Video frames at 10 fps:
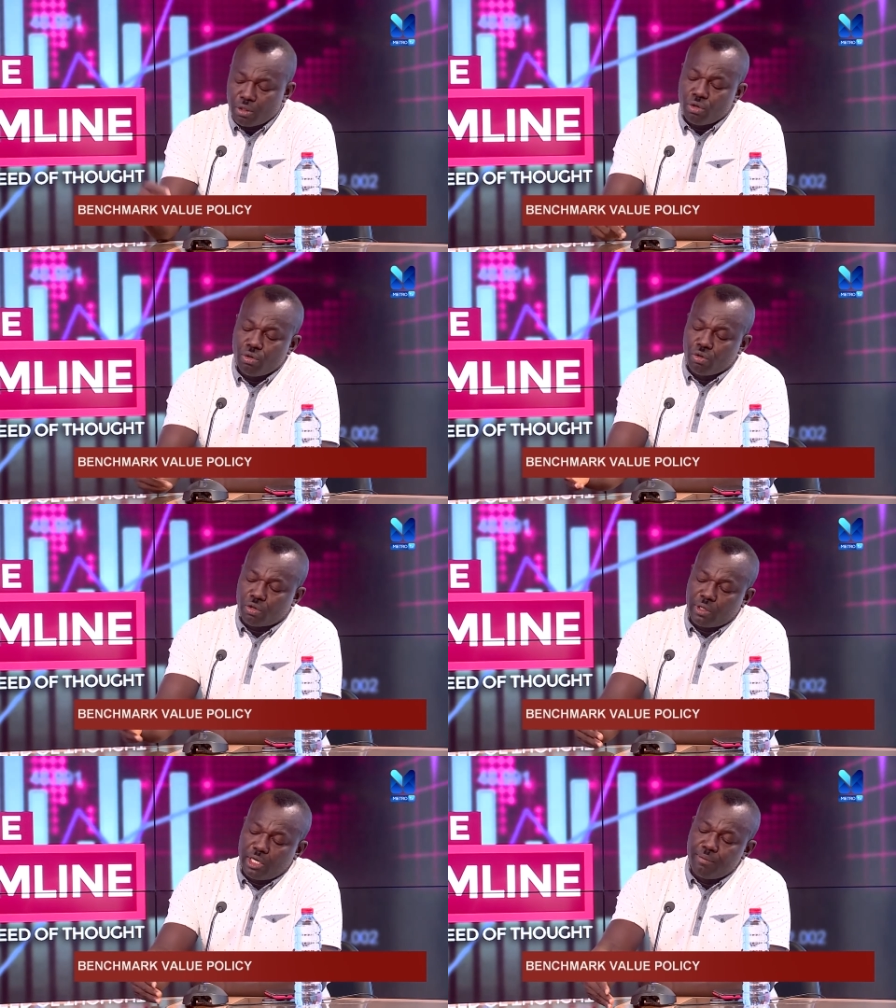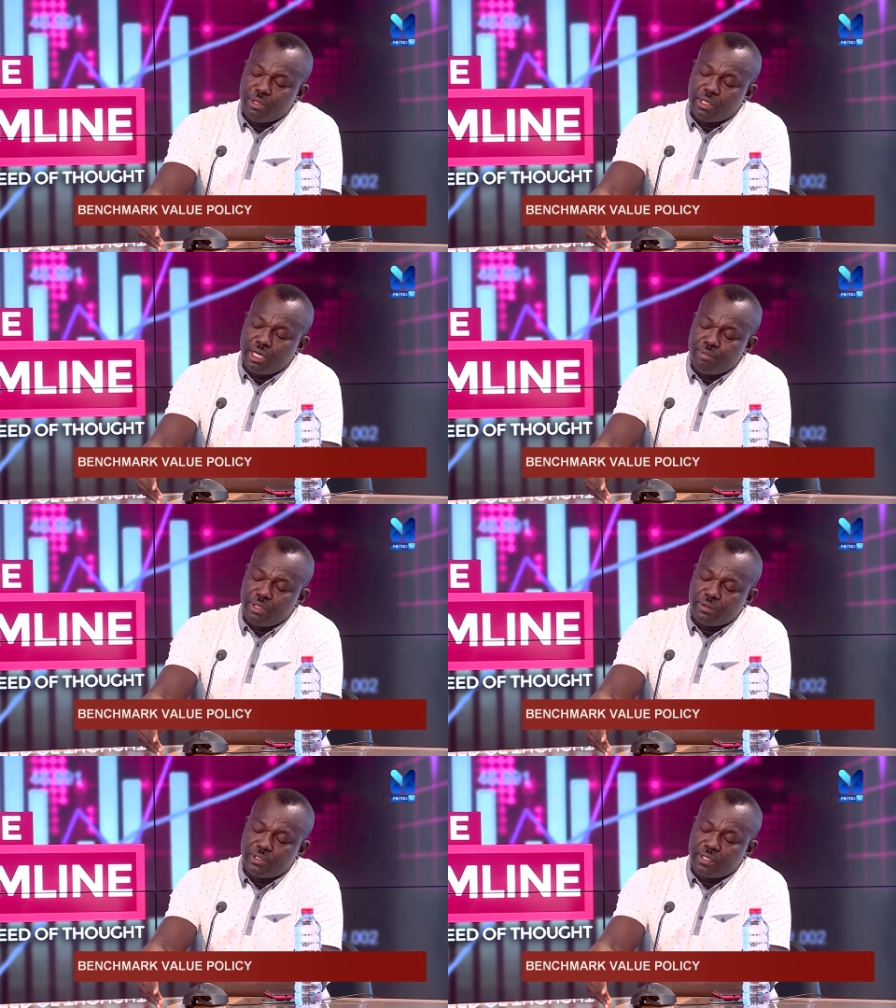Look, let me let
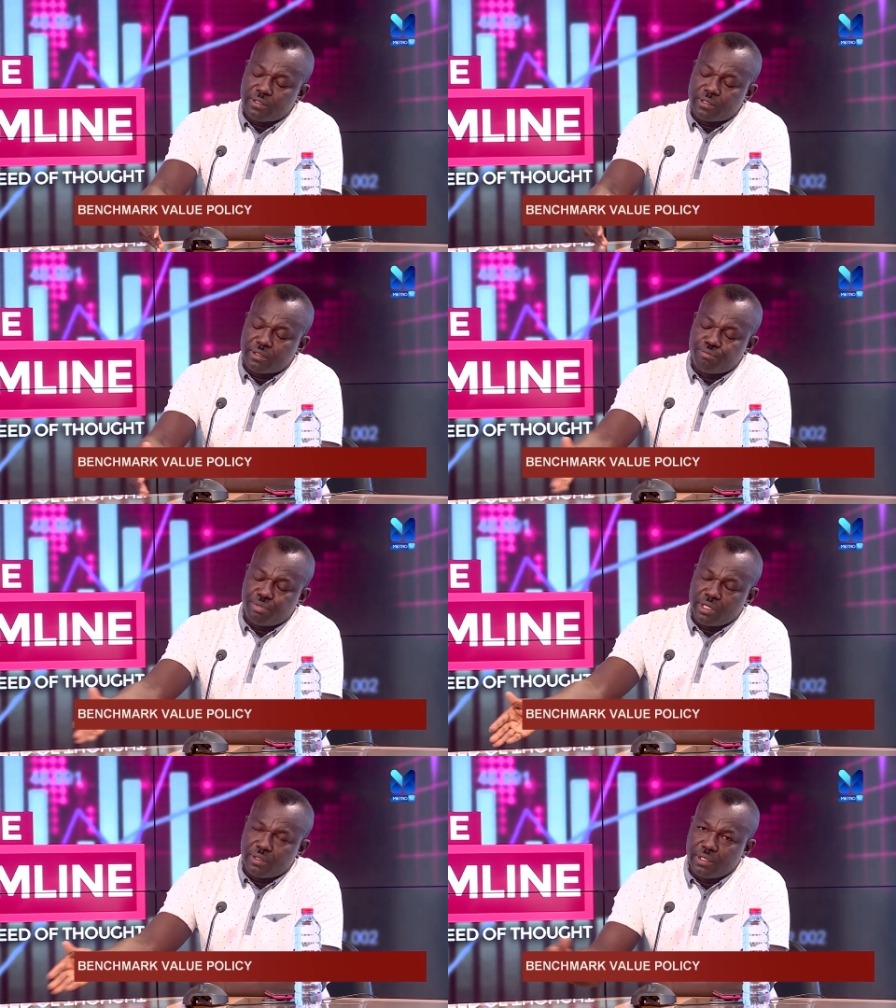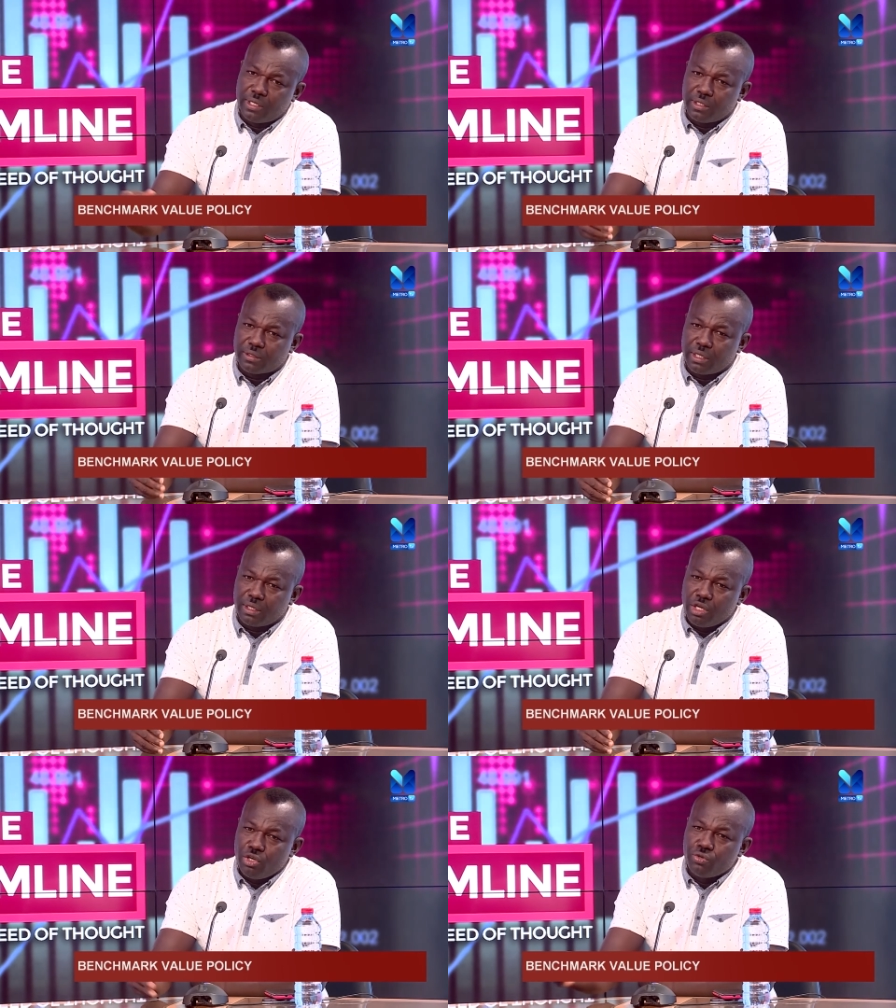me just bring in this thing.
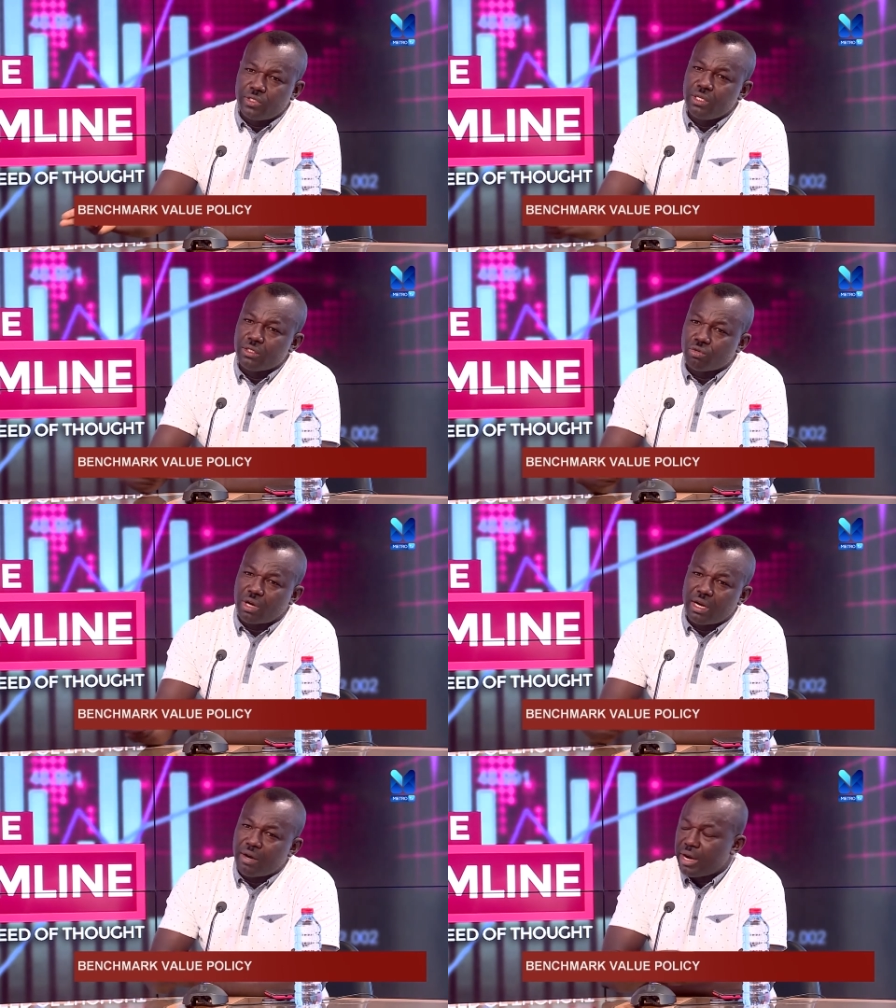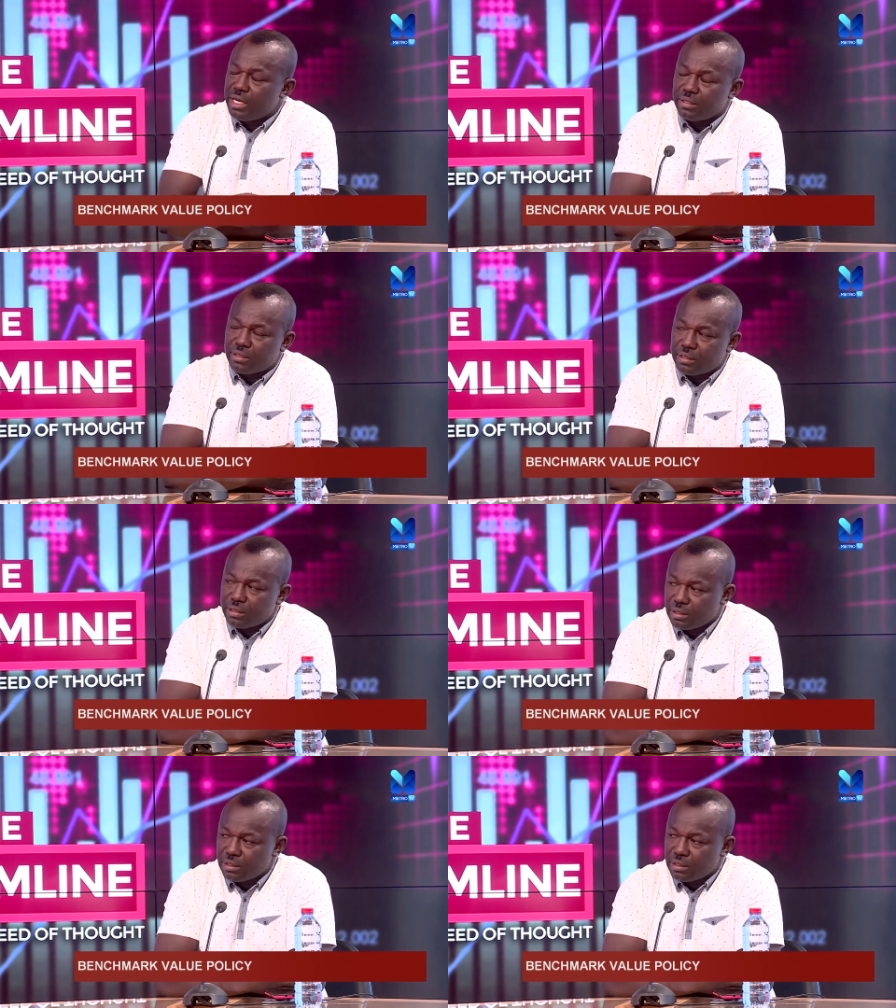You see these Okada riders.